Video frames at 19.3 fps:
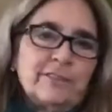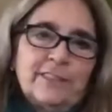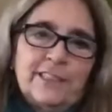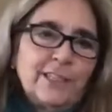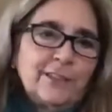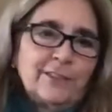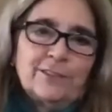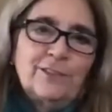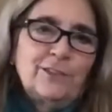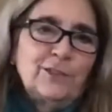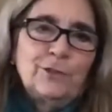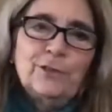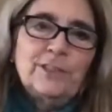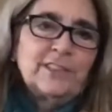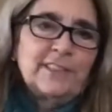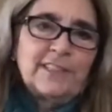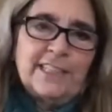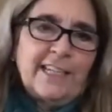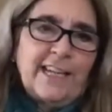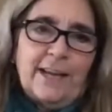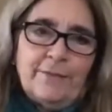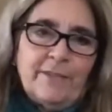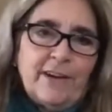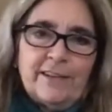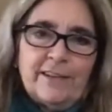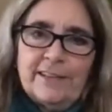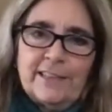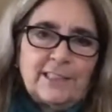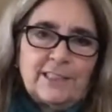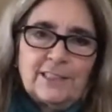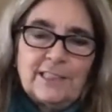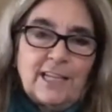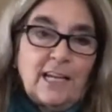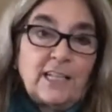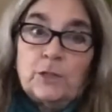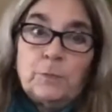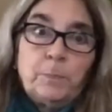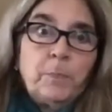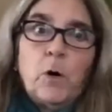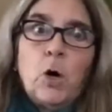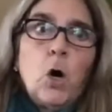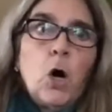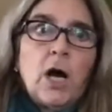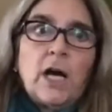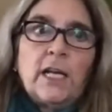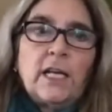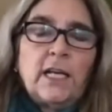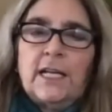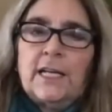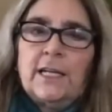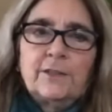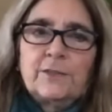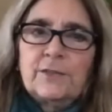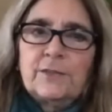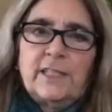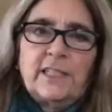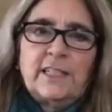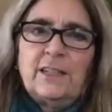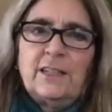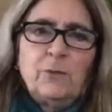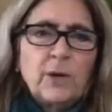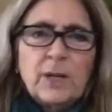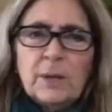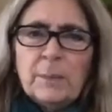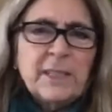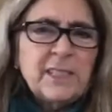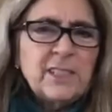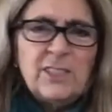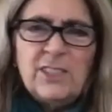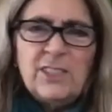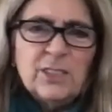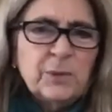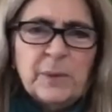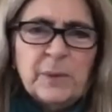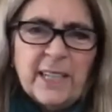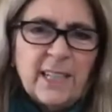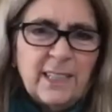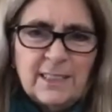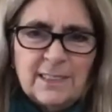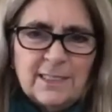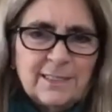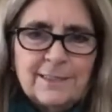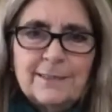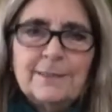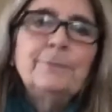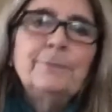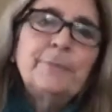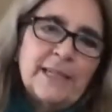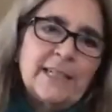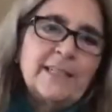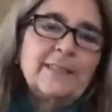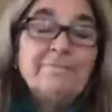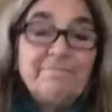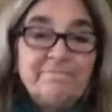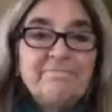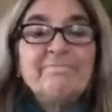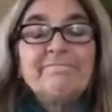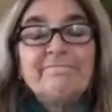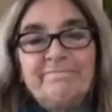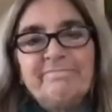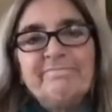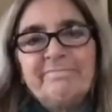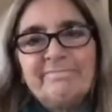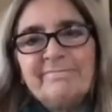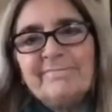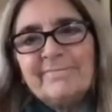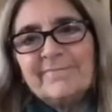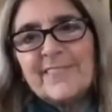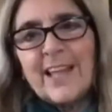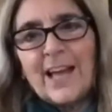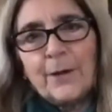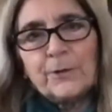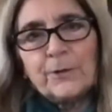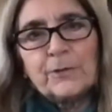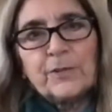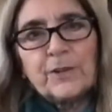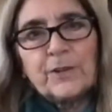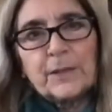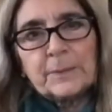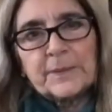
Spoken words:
as soon as it came out, I just bought, and I was like, what am I doing? But I was very